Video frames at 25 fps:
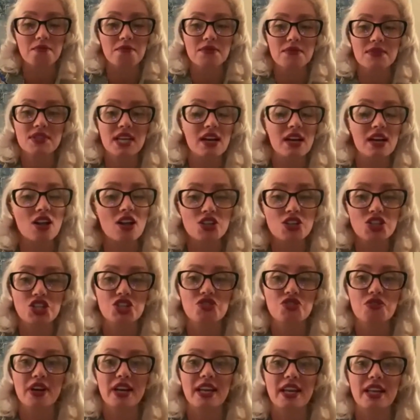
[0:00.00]
psychology
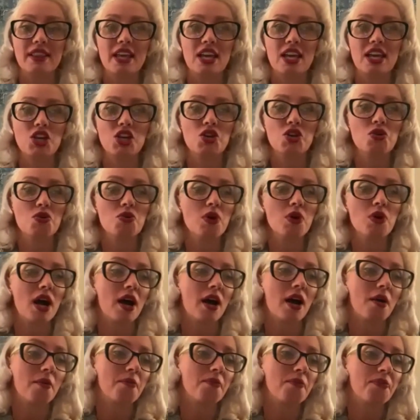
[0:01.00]
training that you
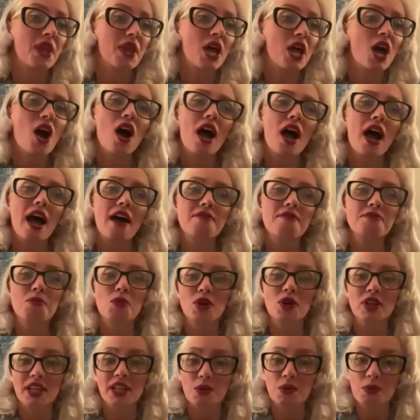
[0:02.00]
have
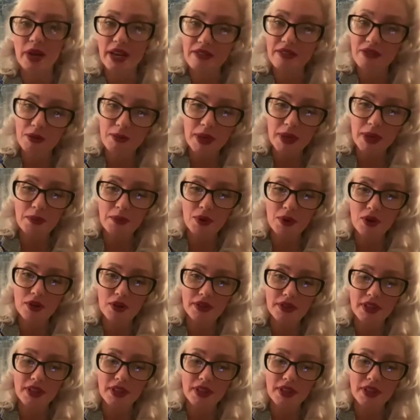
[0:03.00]
more leeway for people,